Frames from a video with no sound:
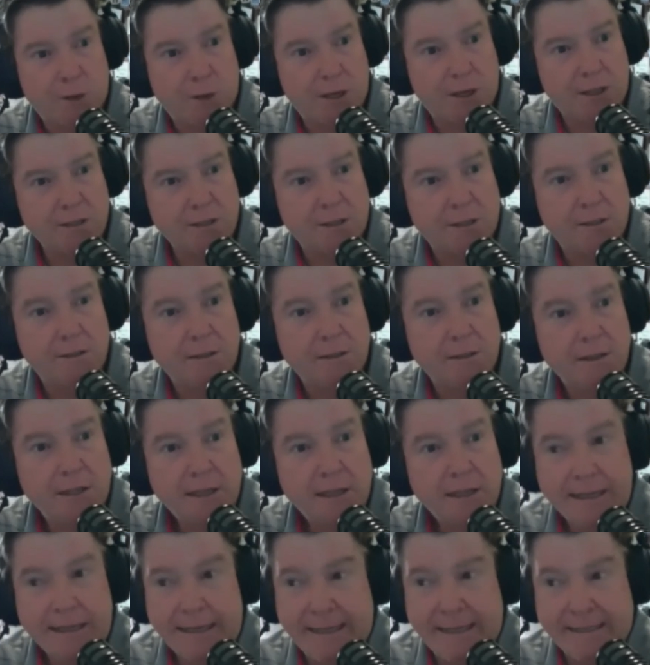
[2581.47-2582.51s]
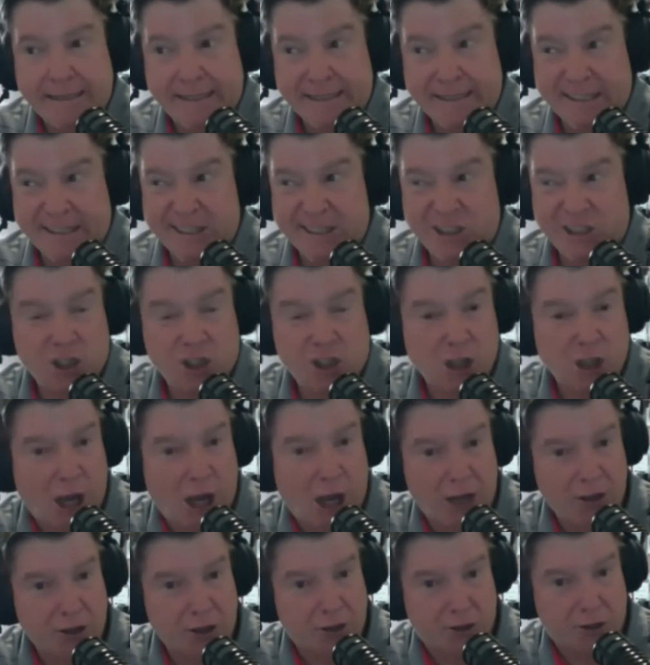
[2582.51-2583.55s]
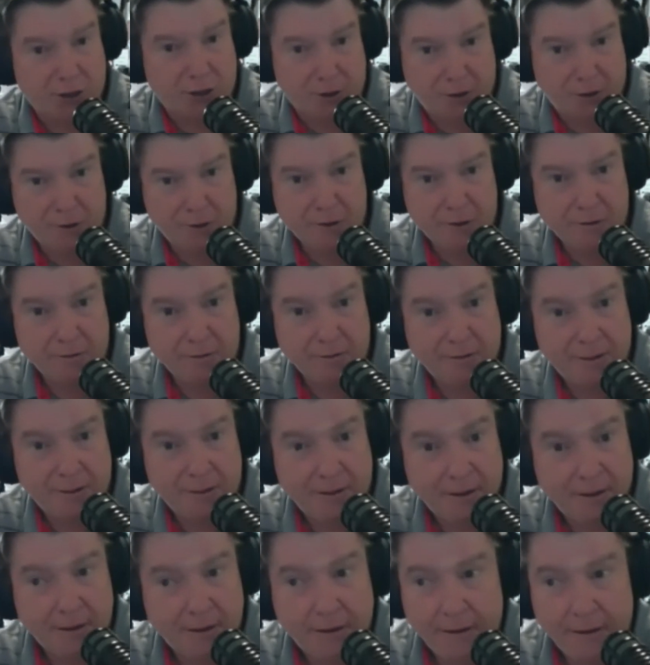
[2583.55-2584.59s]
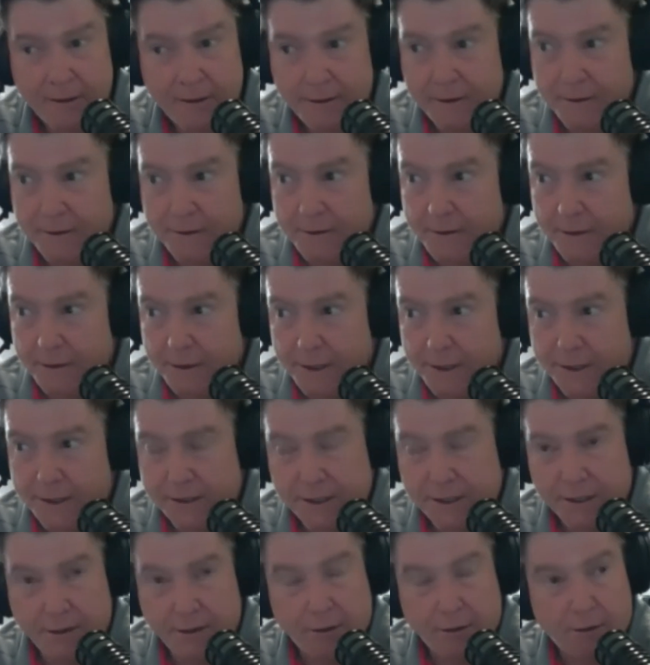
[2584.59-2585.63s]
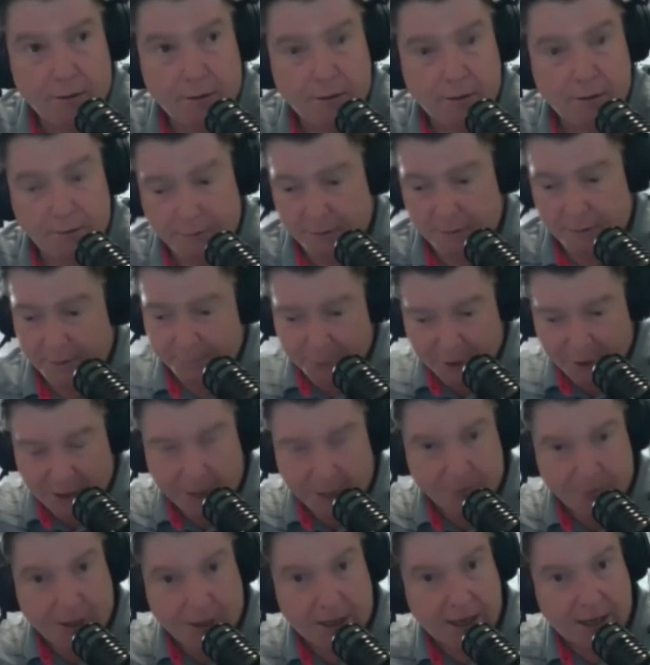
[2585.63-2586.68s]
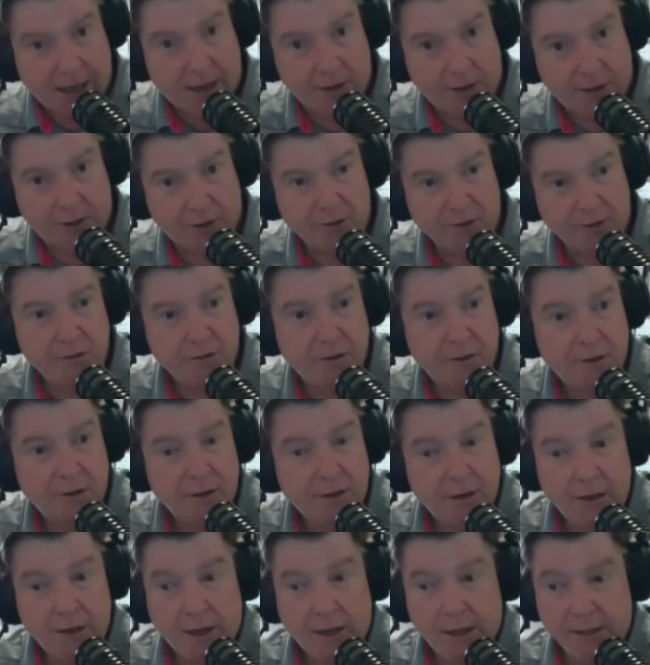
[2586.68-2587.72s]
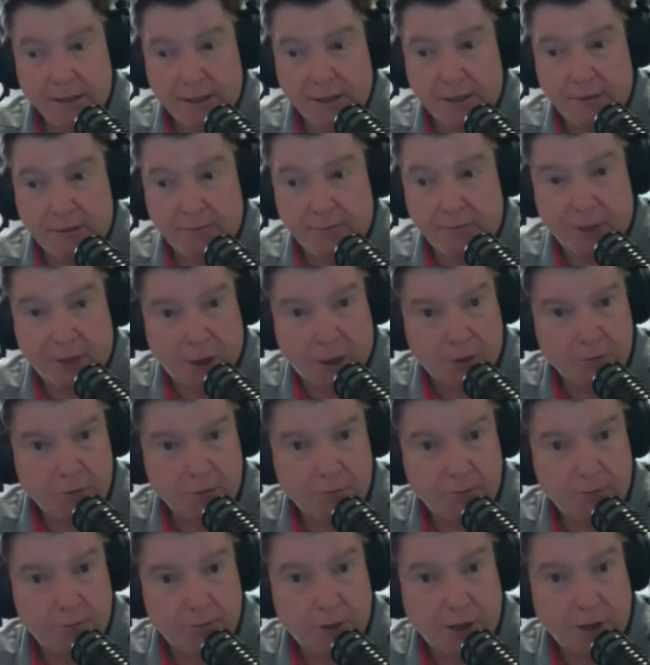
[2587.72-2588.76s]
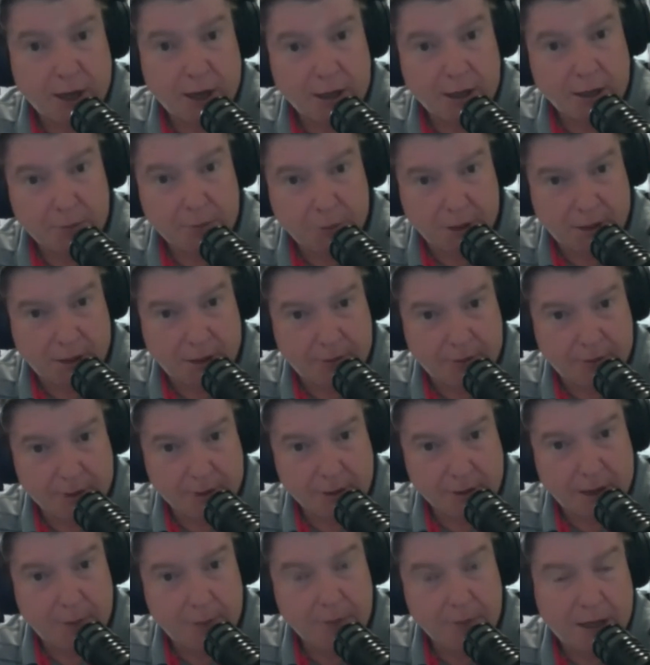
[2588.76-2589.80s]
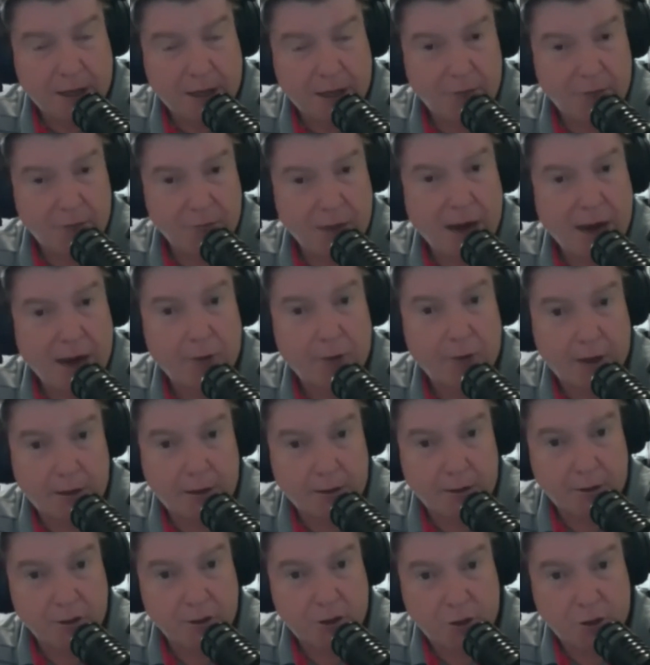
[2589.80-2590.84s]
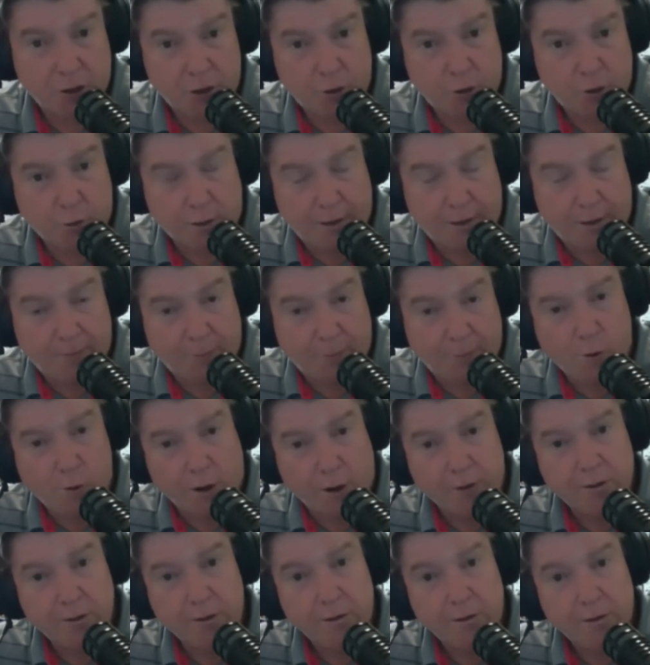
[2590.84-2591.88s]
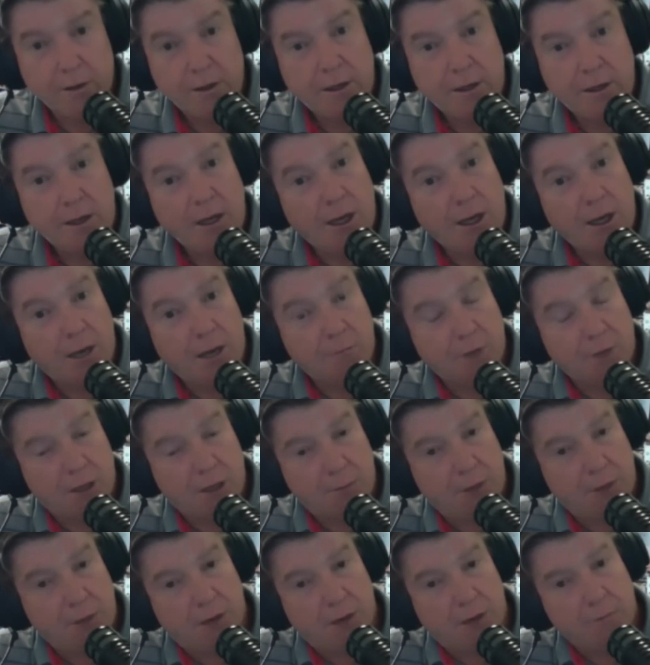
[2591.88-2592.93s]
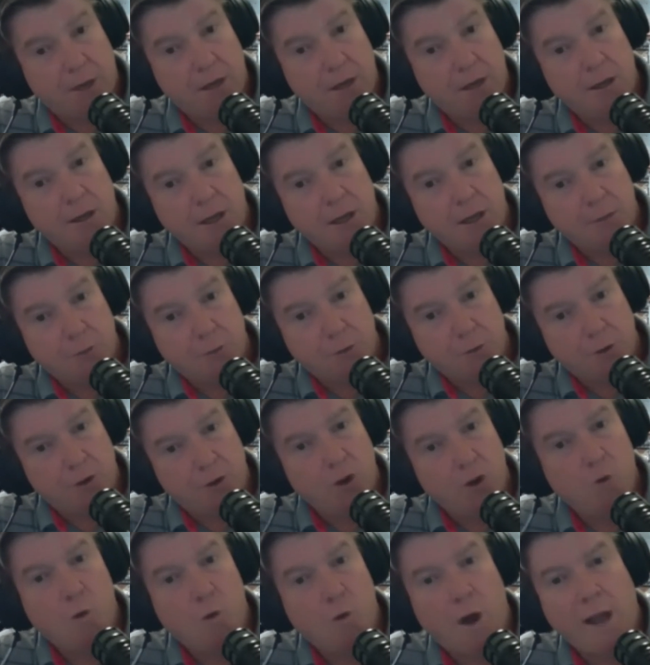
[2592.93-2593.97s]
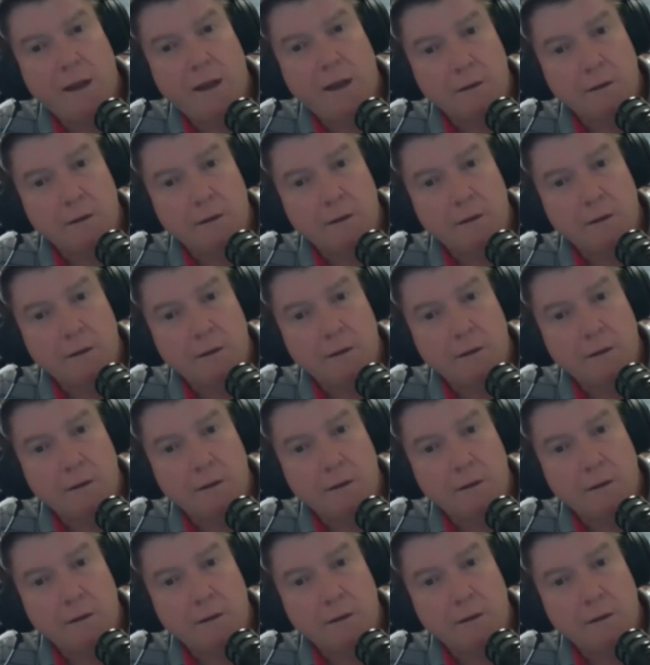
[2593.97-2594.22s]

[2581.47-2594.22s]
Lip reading: is it? He says, it's July the 3rd. I said, oh, I'm looking at my calendar. I said, Phil, you're not going to believe this. I'm getting married on June 24th, and I'm going to be on my honeymoon in Hawaii.